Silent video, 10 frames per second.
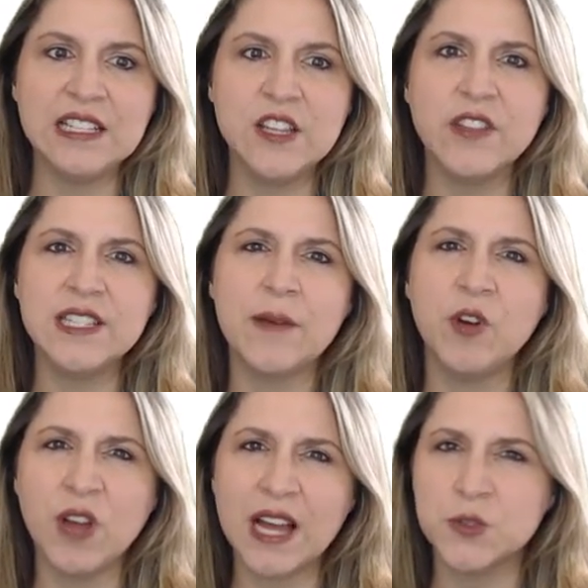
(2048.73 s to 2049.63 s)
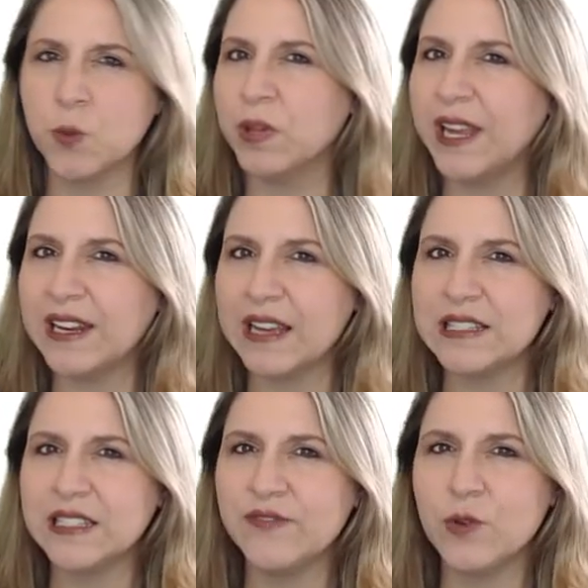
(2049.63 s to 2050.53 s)
so the demo gods will play
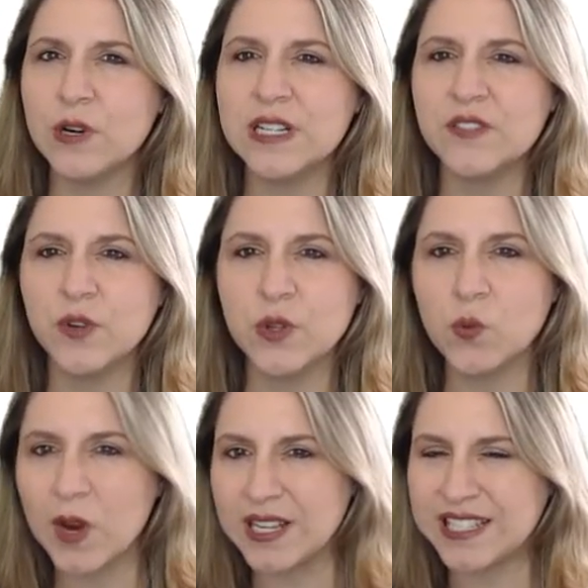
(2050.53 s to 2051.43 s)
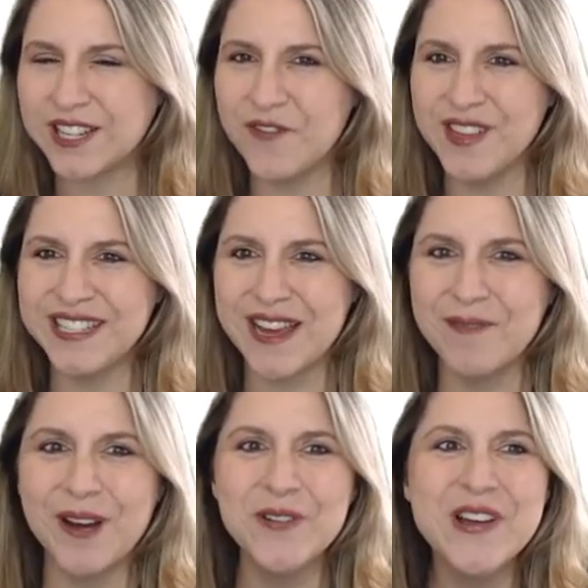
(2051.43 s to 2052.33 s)
nicely for us for the rest of the
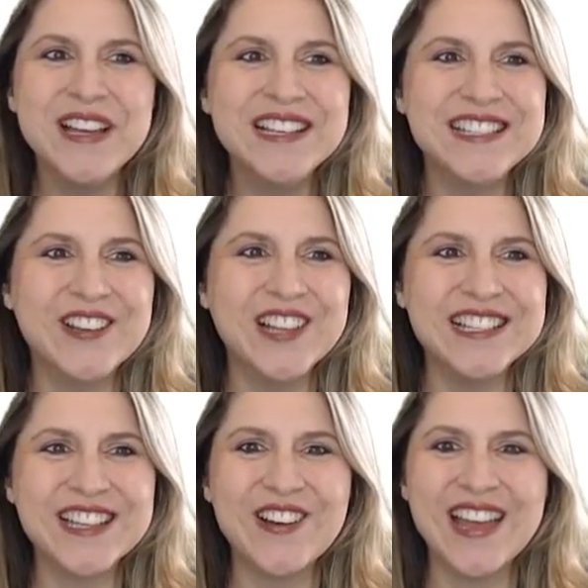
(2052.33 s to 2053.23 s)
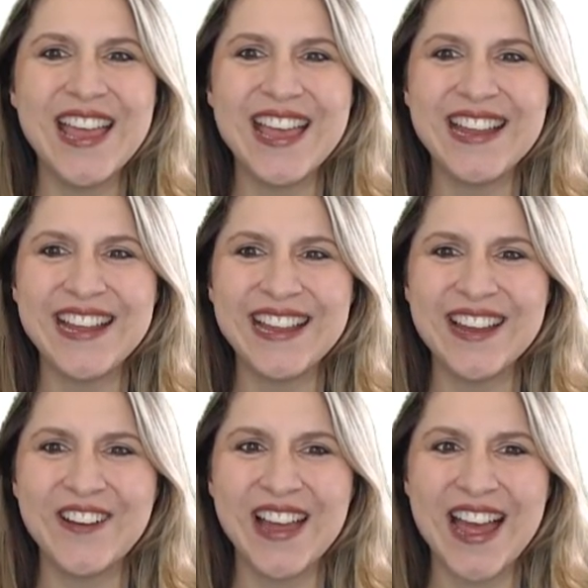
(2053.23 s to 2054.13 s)
demo. So let's go
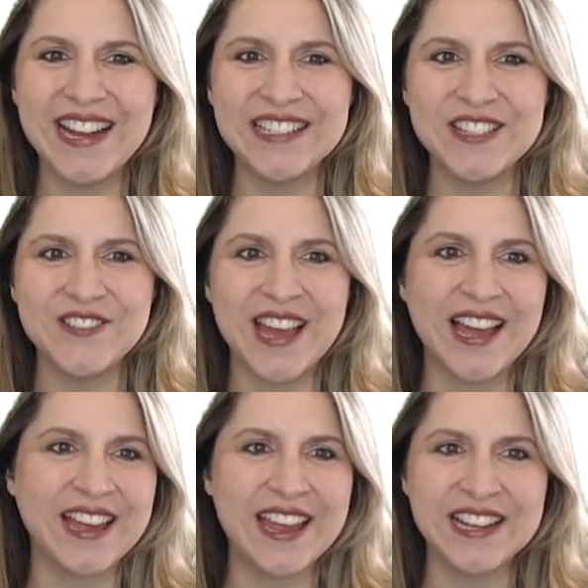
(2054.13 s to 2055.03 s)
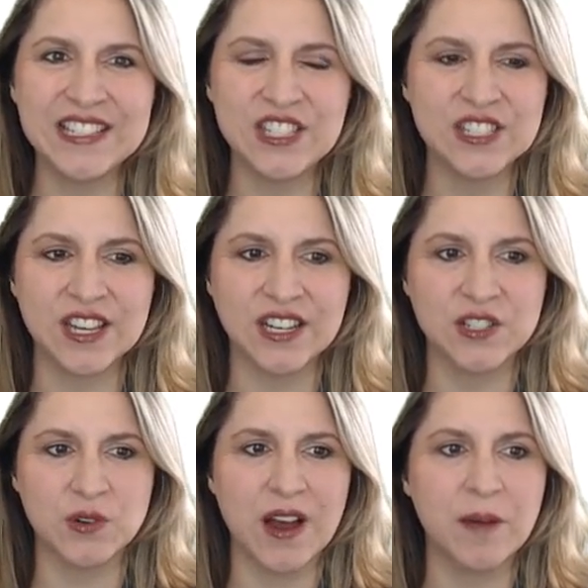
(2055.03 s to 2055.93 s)
ahead and do that, and it's just going to
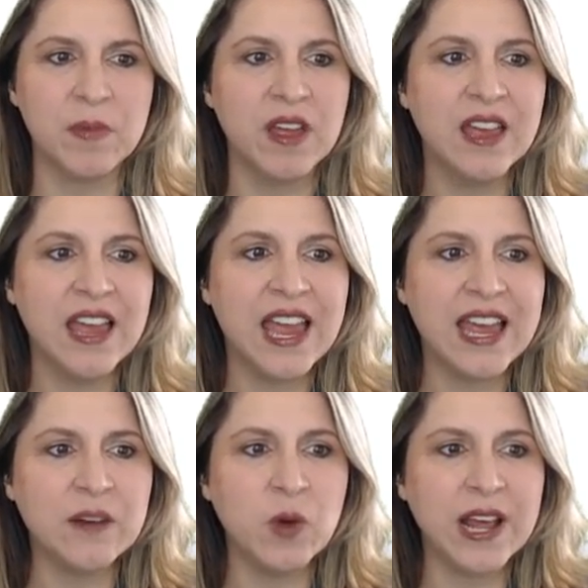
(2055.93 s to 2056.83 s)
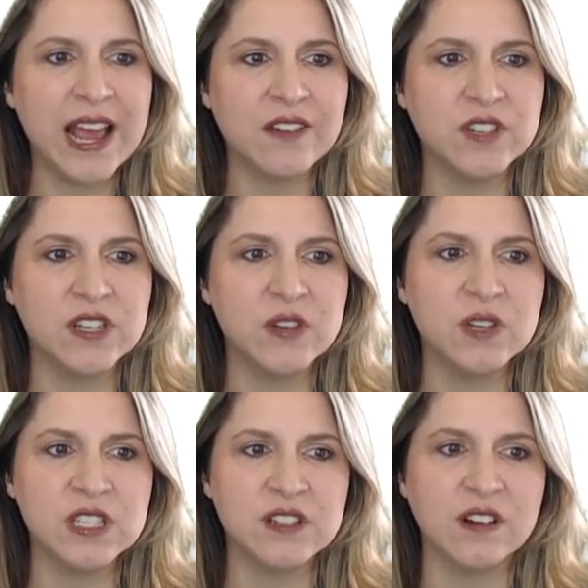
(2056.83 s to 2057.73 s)
drop. And what I have to do
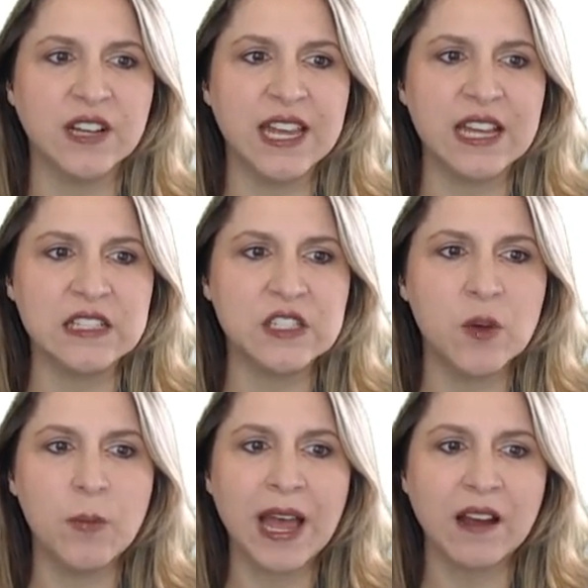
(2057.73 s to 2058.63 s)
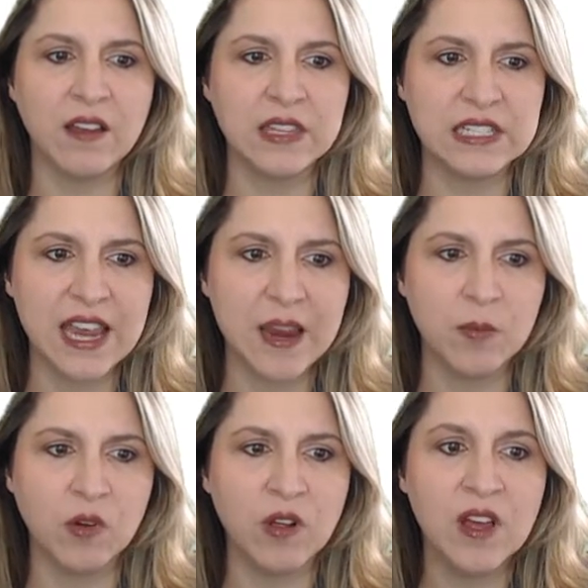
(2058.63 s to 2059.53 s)
is start again. So back on the
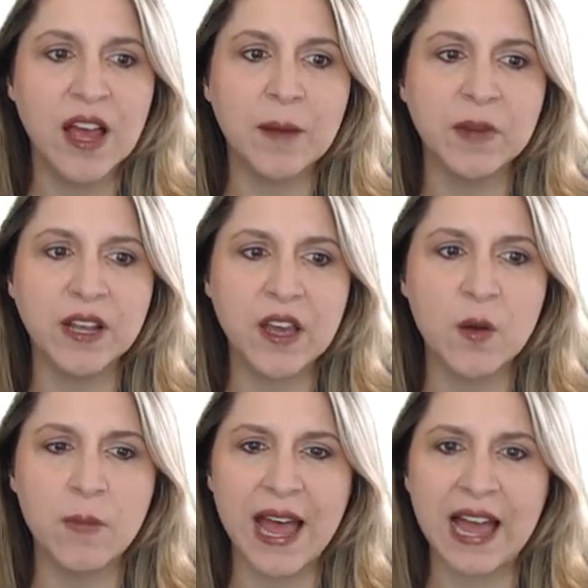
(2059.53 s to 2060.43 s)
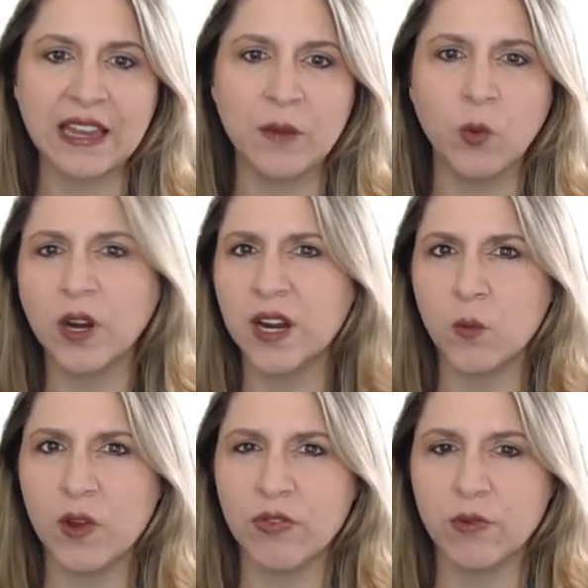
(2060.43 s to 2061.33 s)
table, I'm going to go back, and we're going to
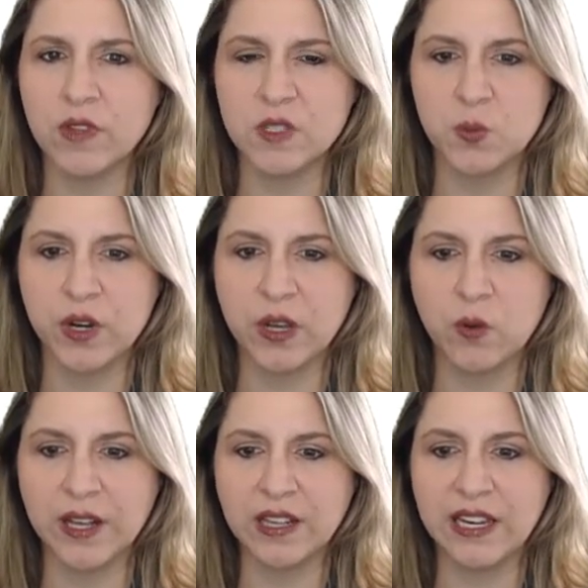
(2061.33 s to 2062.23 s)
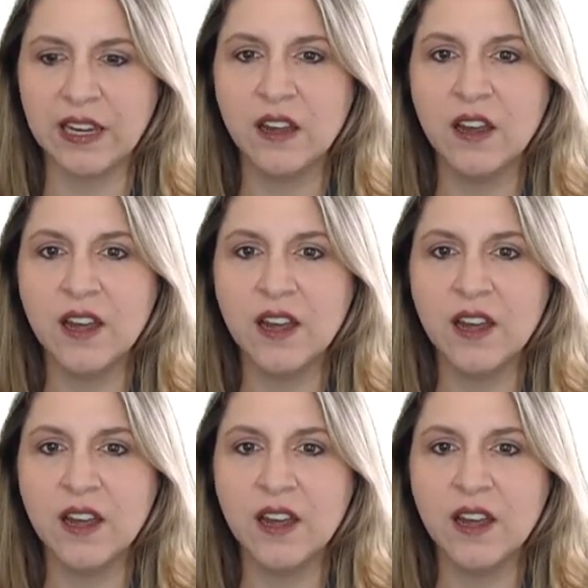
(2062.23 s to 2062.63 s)
run through this pretty quickly.